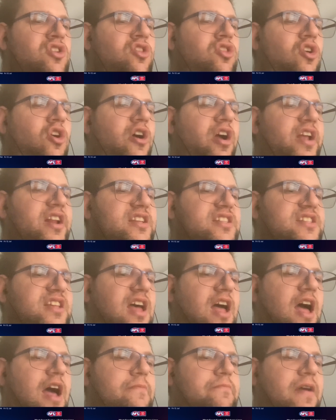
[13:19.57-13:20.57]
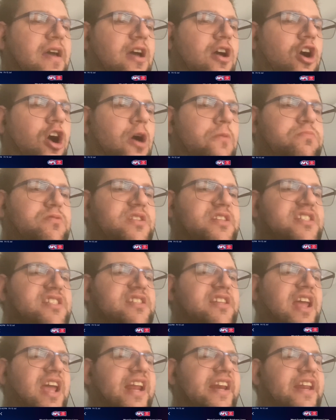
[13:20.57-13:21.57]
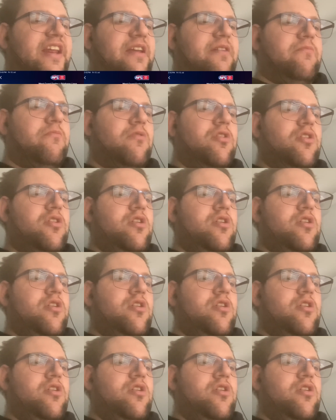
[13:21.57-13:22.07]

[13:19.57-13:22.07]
Lions up at Optus Stadium.